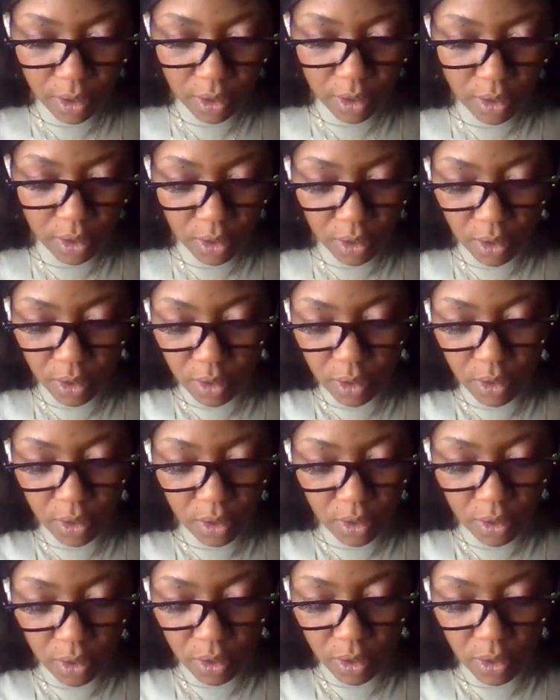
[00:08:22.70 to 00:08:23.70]

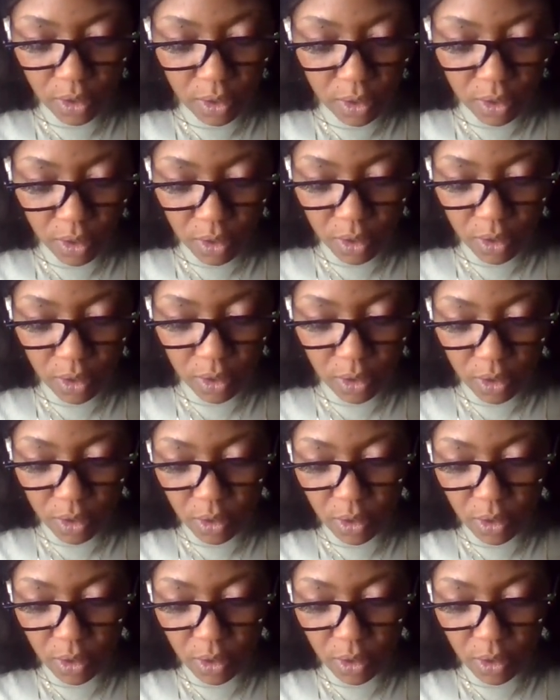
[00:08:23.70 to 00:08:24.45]
No one is speaking in this clip.